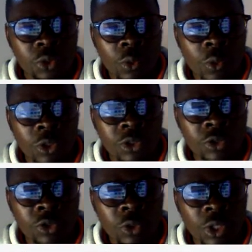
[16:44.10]
what do
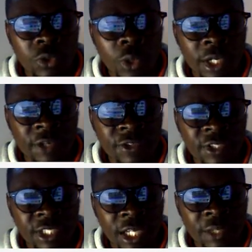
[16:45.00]
you want to add. If it is
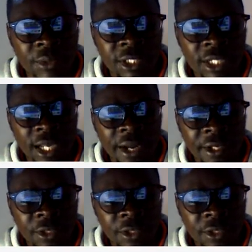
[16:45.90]
an image gallery, you